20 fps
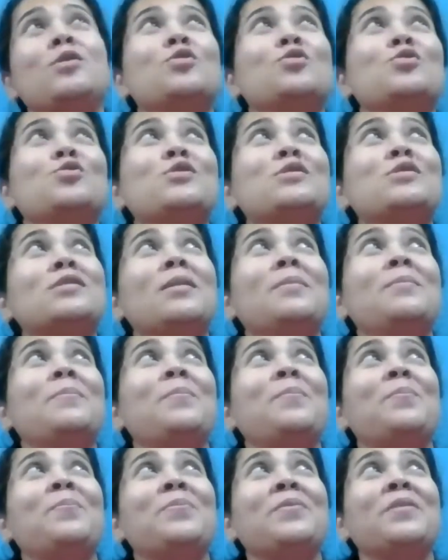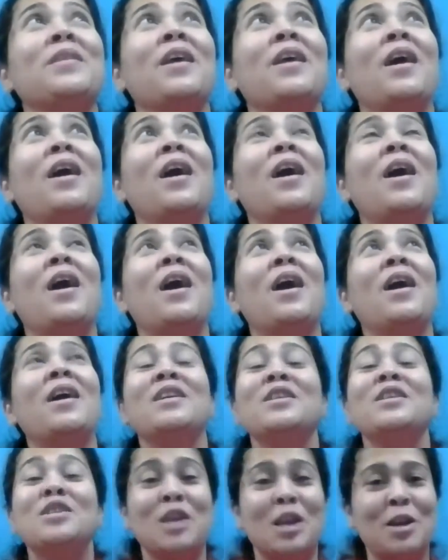use
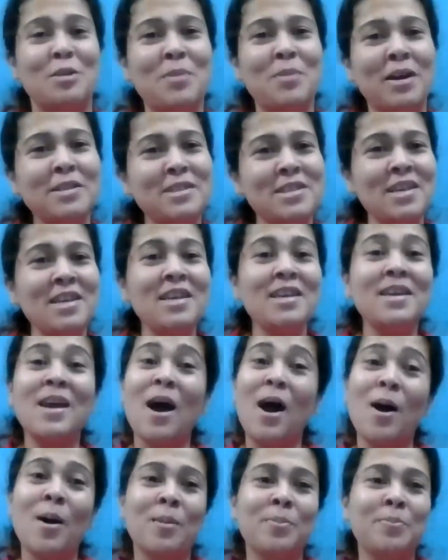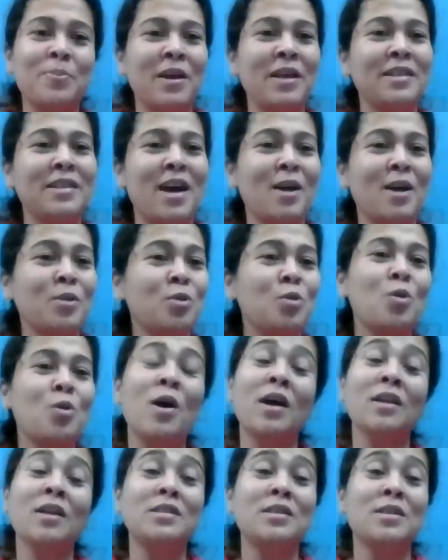Sharma ji, aapke daant to
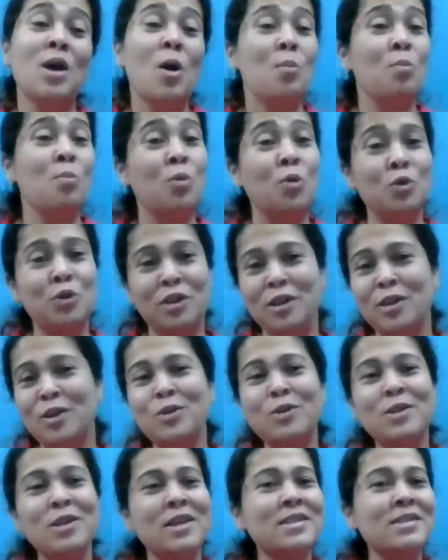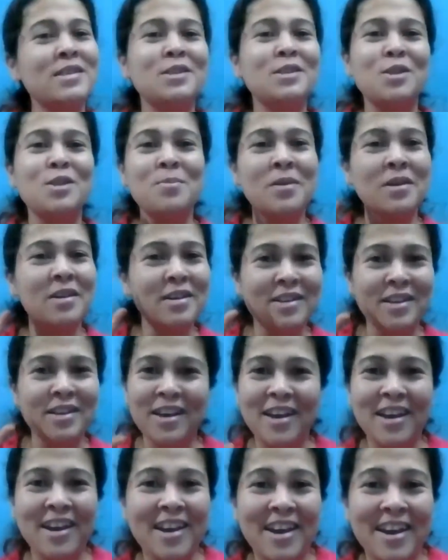aaj motiyo jaise chamak
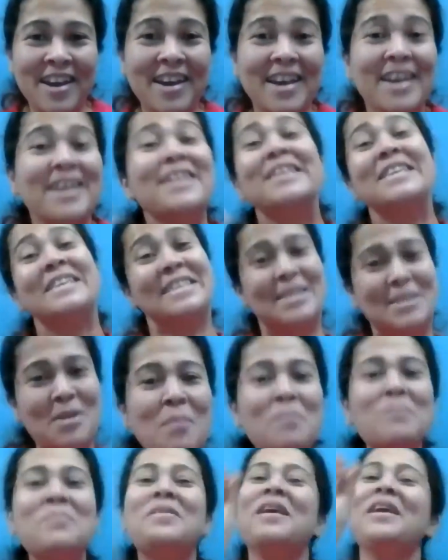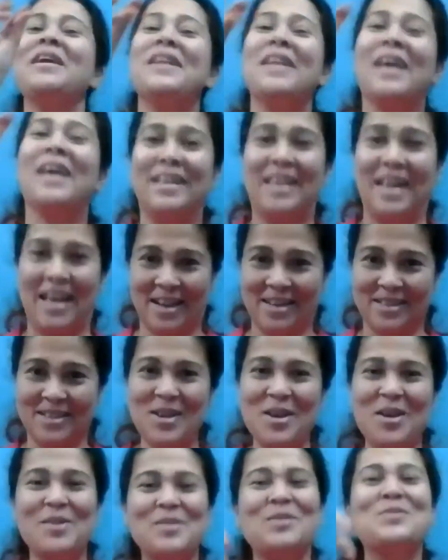rahe. Something like that
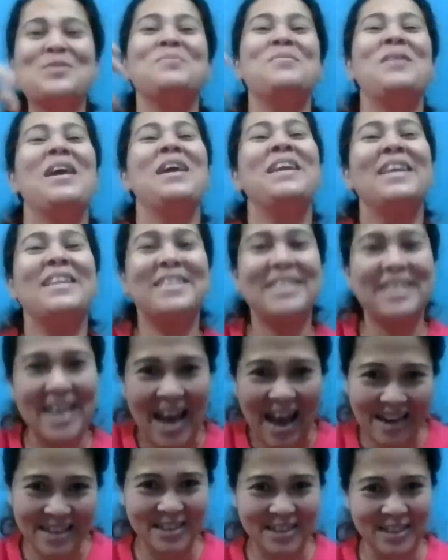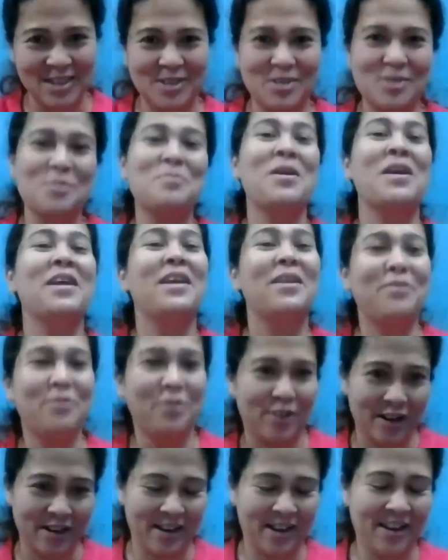to make it catchy, to make it
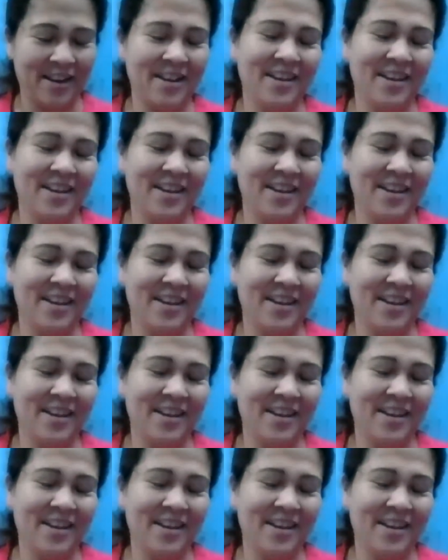funny.